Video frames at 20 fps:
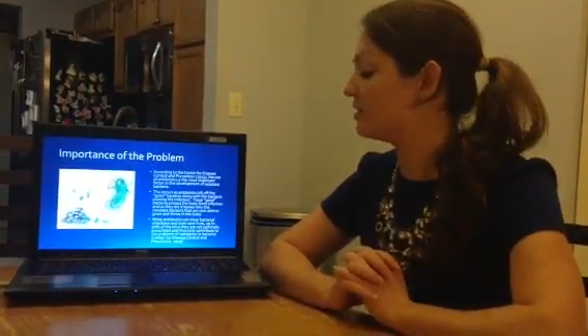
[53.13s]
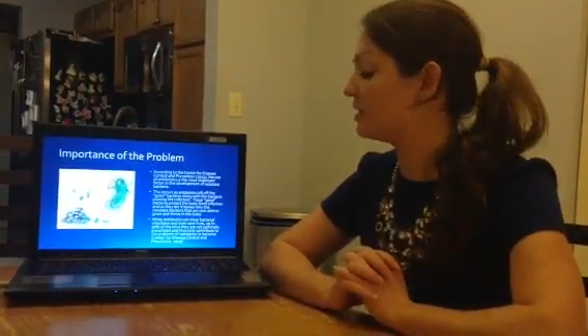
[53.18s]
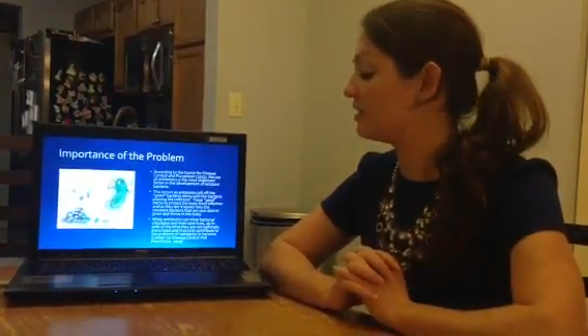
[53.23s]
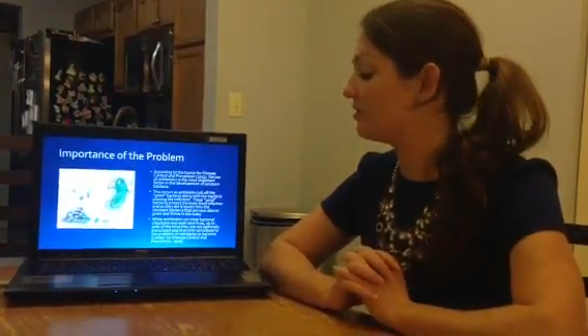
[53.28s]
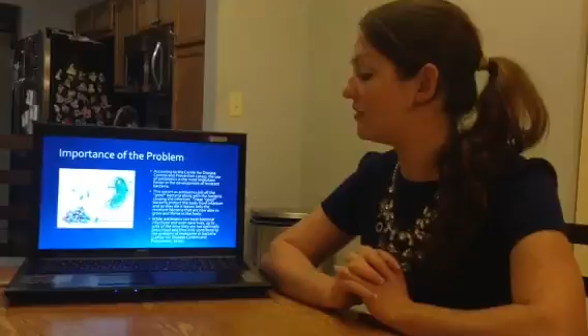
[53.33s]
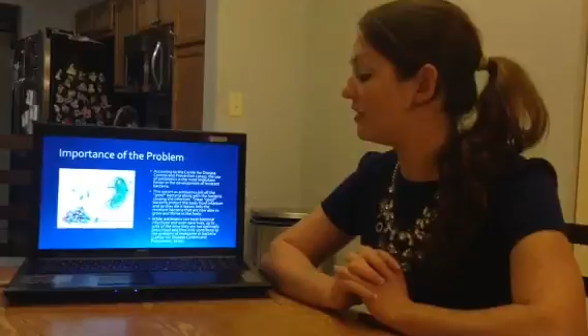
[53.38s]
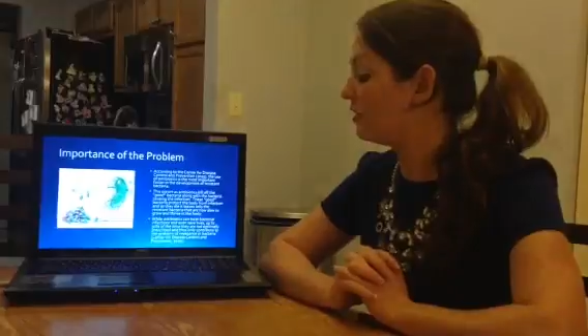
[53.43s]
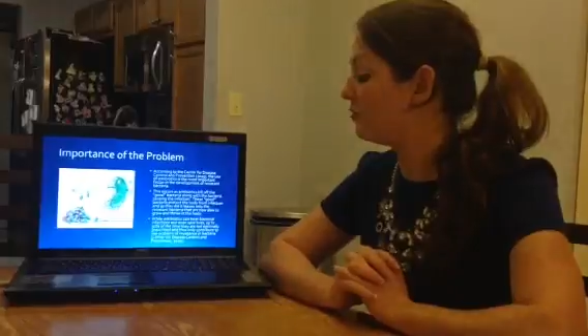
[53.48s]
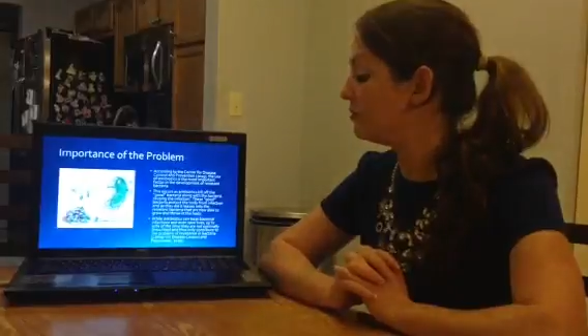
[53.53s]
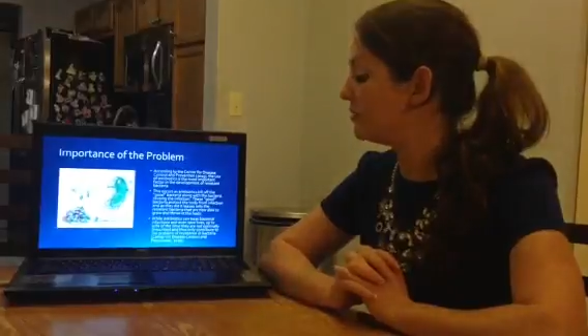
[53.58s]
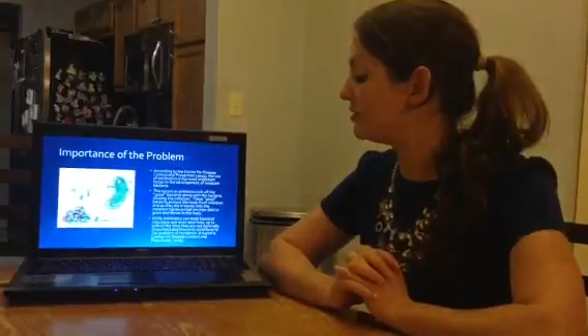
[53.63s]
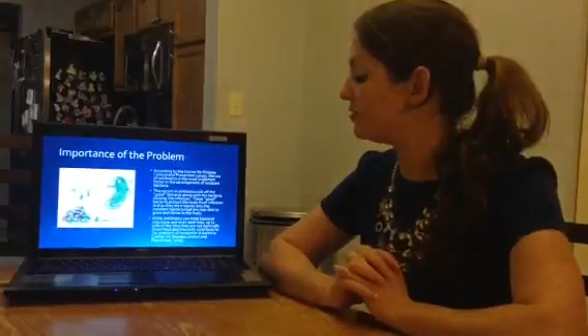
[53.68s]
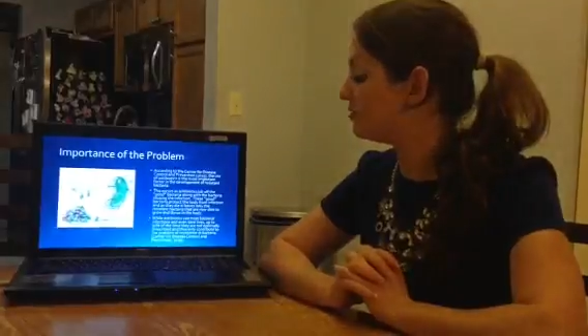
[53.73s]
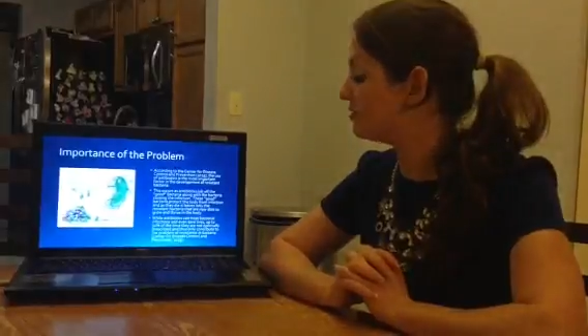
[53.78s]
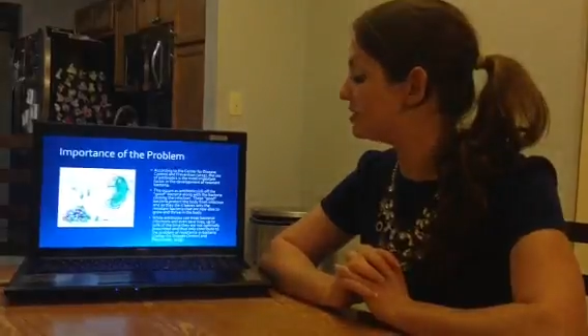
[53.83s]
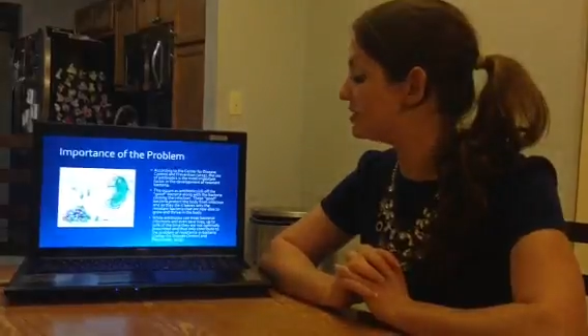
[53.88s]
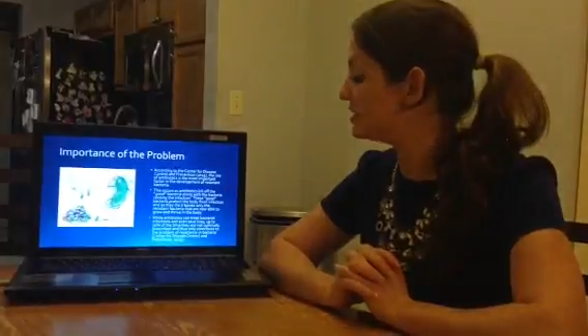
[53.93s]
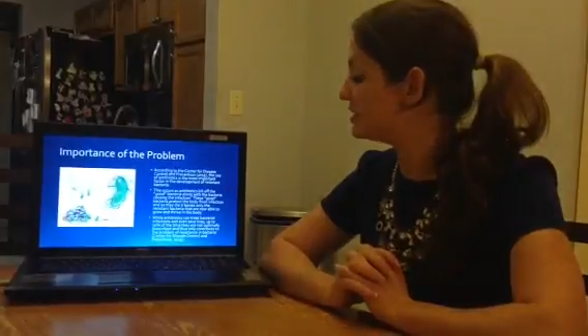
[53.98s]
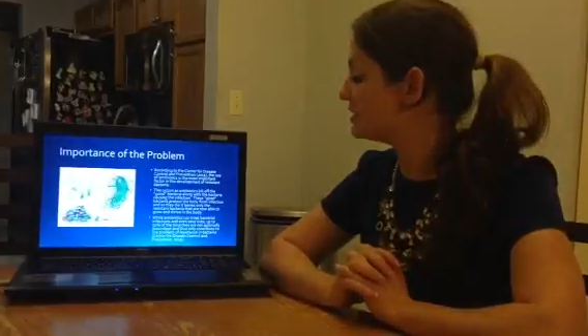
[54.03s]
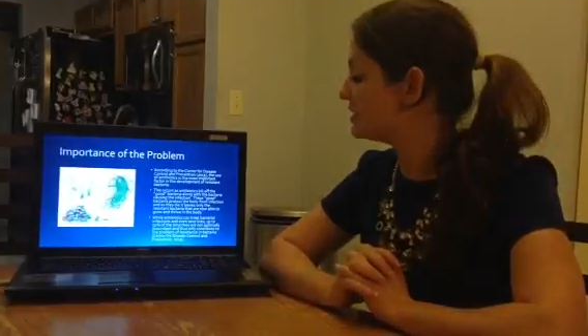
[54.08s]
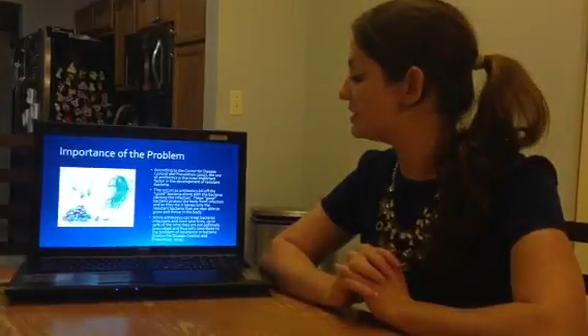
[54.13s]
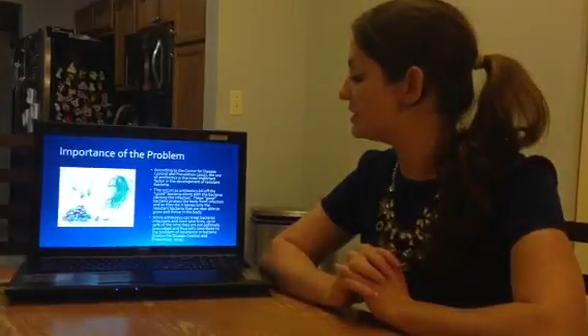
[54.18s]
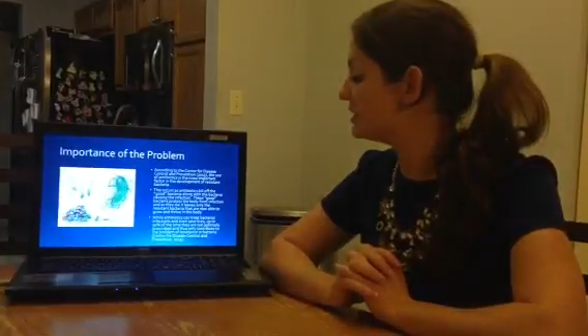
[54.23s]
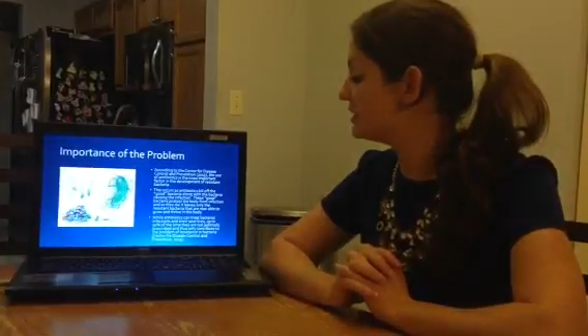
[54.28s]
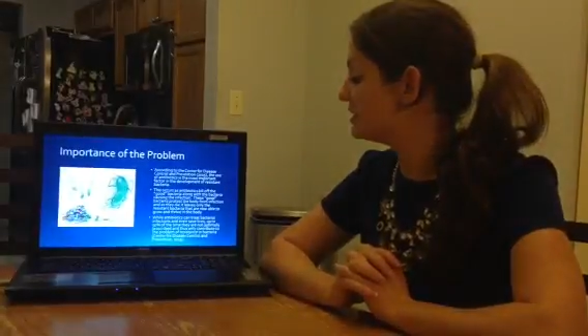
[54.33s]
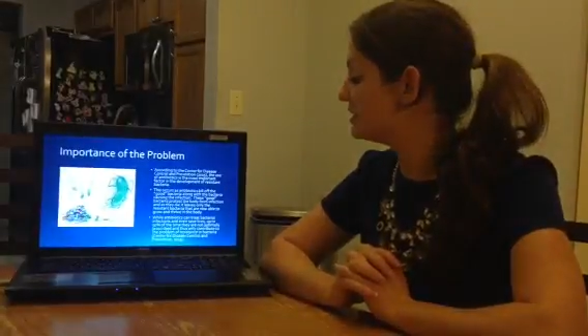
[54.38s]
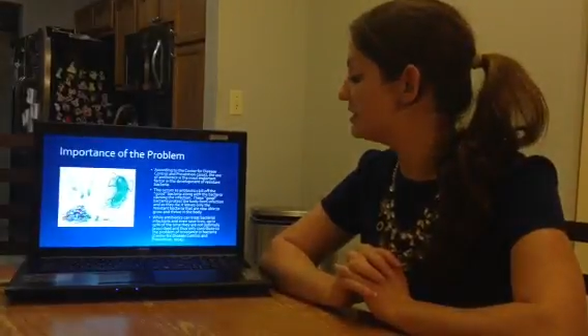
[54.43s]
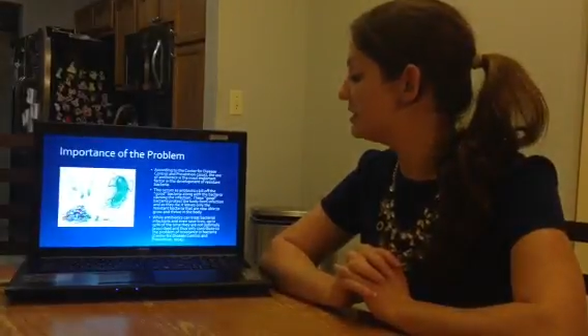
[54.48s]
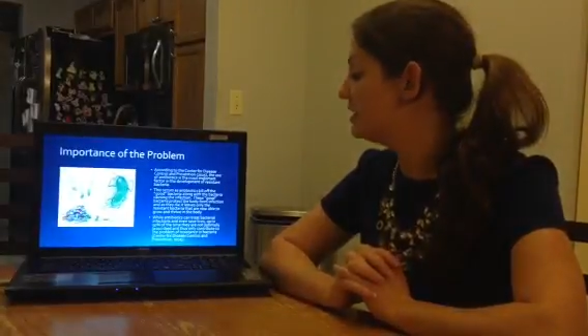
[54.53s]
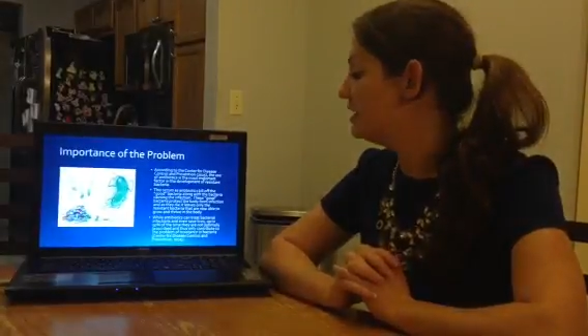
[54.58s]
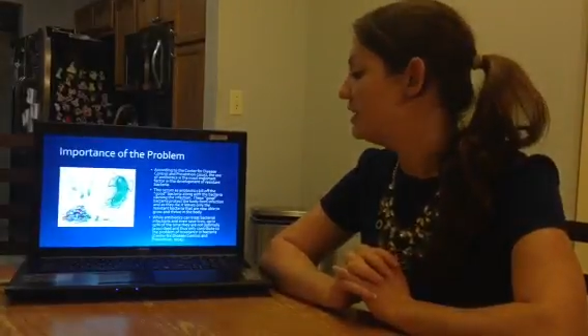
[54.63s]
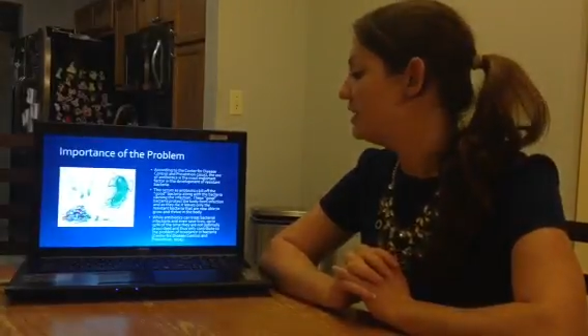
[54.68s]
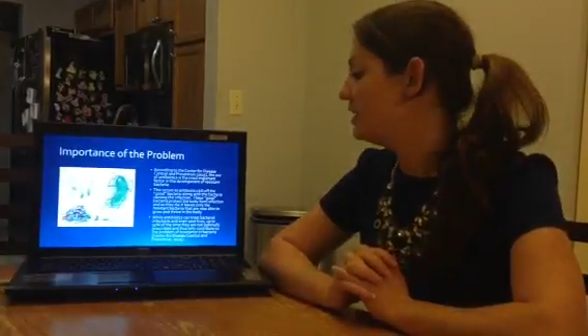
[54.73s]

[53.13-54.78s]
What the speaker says: the development of resistance.